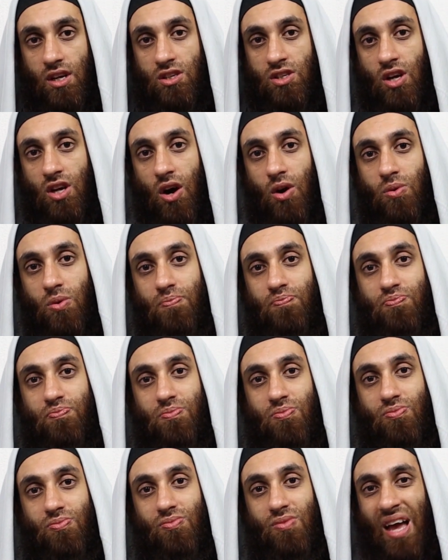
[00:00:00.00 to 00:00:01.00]
So
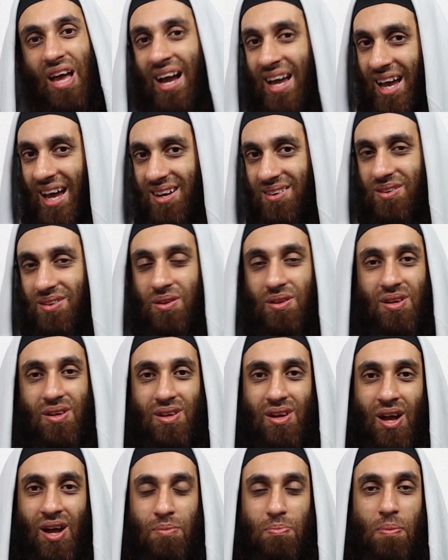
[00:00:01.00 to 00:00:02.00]
again,
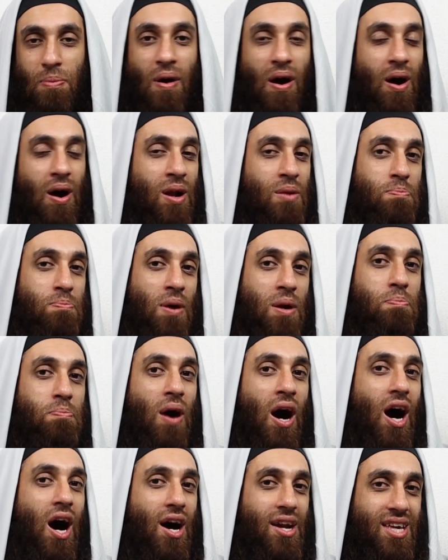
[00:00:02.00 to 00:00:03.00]

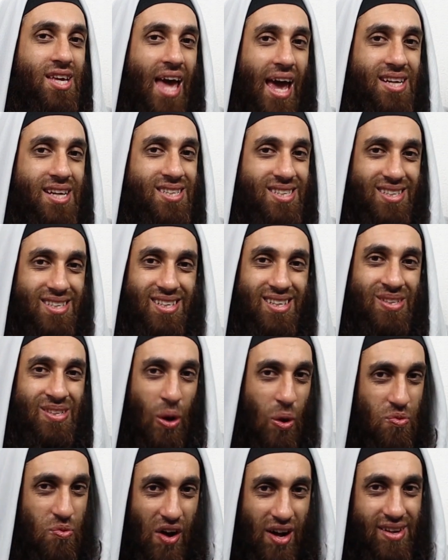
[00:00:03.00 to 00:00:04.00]
Al-Barbahari gate is
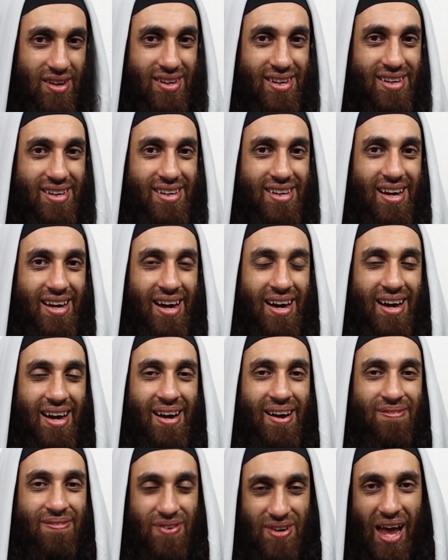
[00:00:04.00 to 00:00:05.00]
over
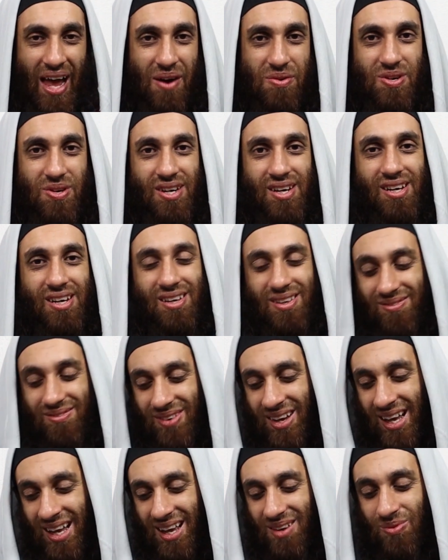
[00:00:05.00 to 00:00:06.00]
for now.
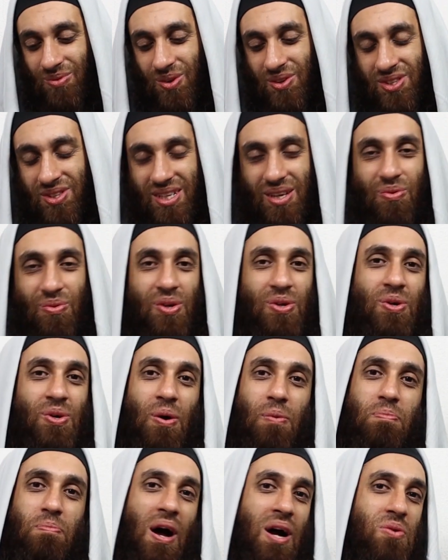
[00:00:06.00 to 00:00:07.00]
Again, we'll see what you
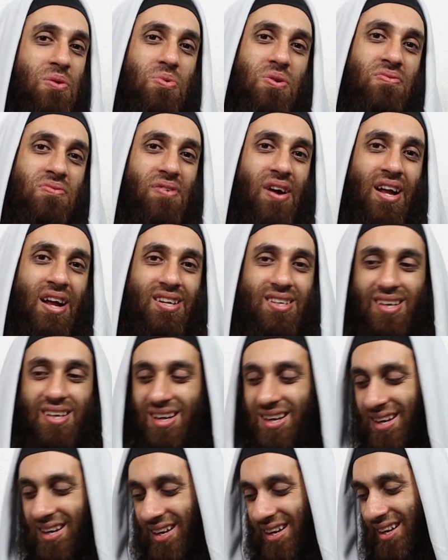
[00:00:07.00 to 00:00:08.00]
come back with, and
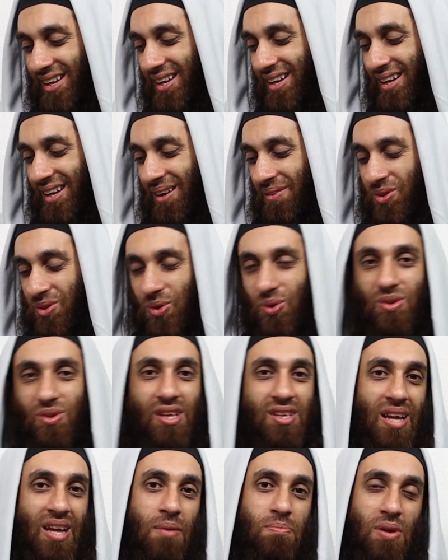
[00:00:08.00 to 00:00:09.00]
I'm sure
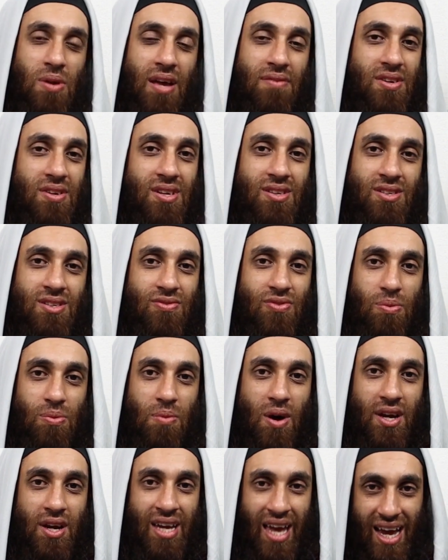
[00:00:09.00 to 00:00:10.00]
there's ample evidence for
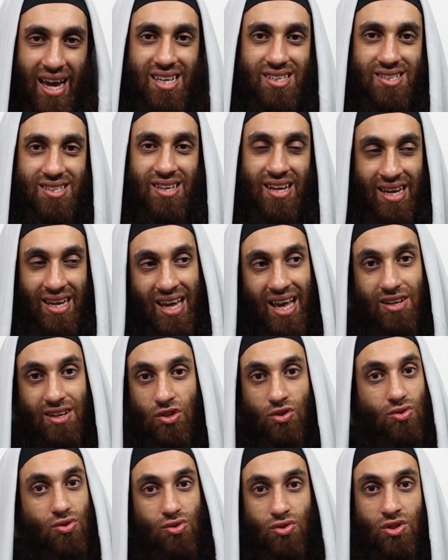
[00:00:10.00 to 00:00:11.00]
my case. And
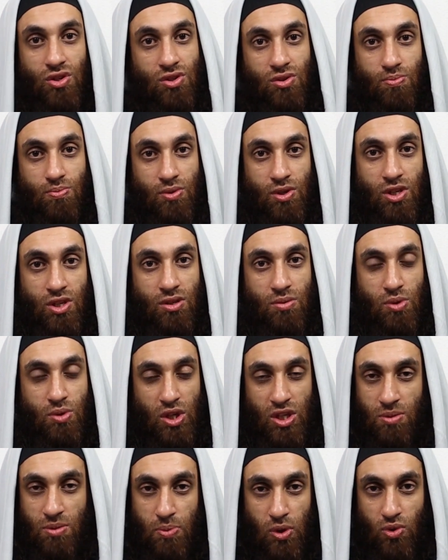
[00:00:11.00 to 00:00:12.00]
again, you could
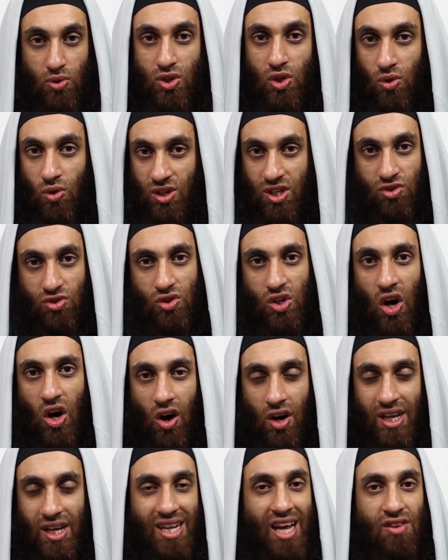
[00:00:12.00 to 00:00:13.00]
dispute it or
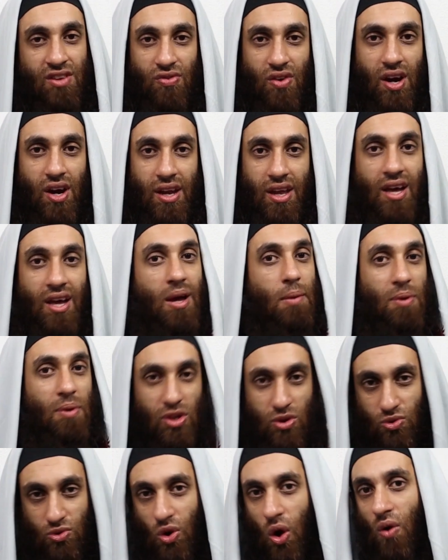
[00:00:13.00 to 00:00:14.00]
disregard it, that's fine, but
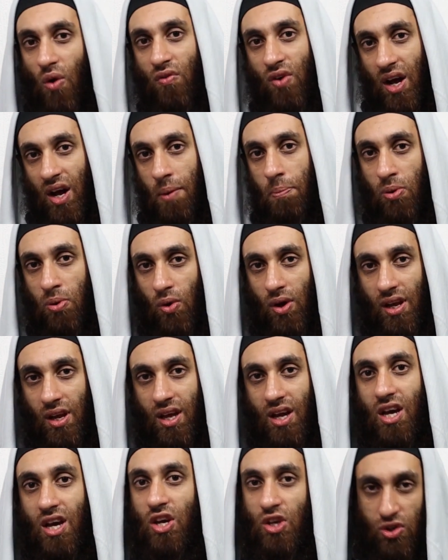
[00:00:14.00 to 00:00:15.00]
you know I've got a point,
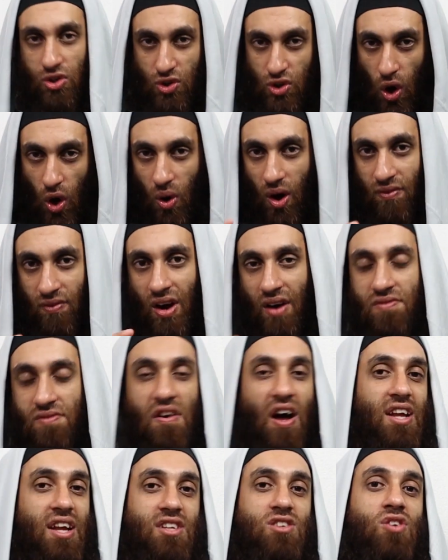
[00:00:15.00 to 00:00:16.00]
you know I've got
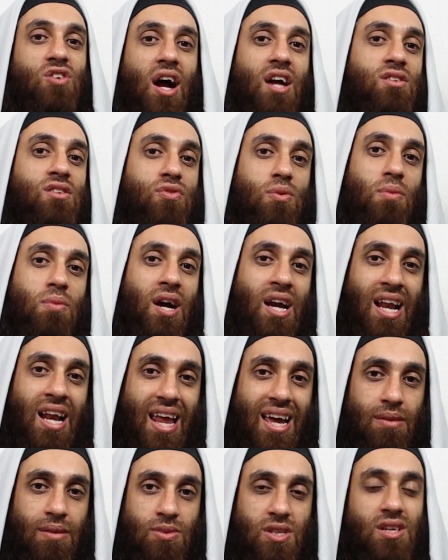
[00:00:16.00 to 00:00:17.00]
valid grounds for my
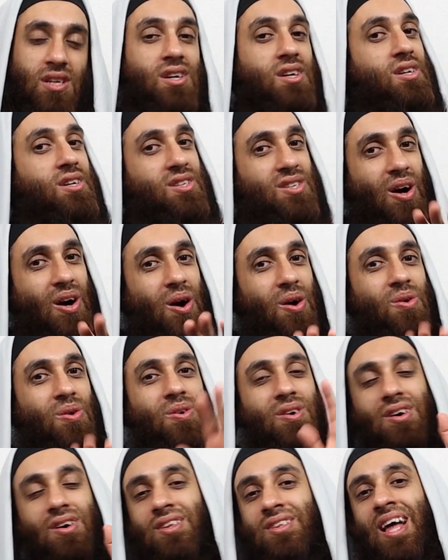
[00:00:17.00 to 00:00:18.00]
claims.
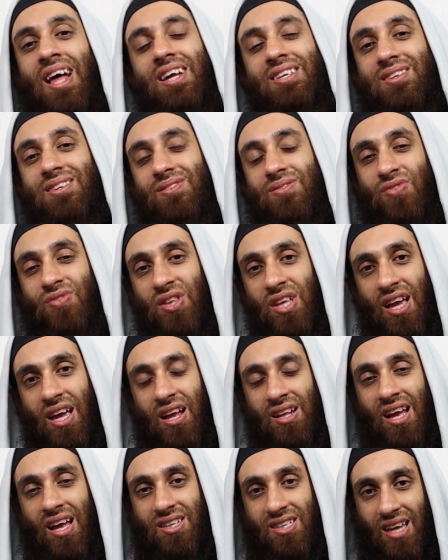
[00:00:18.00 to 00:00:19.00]
So that's
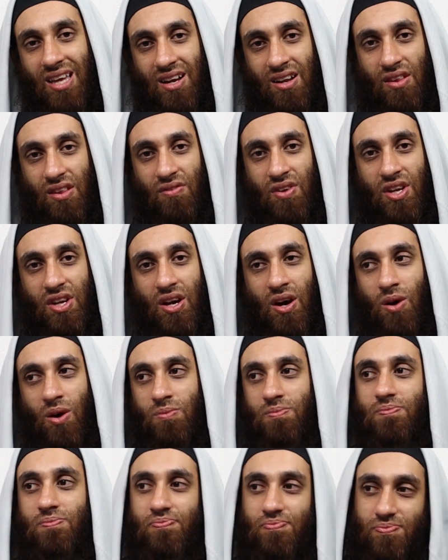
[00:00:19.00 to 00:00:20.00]
the end of the
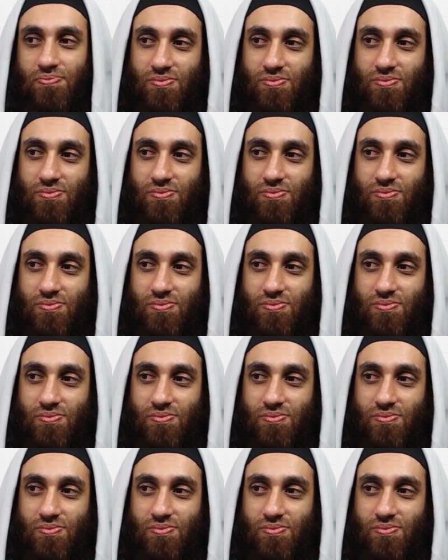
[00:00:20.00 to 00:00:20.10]
video.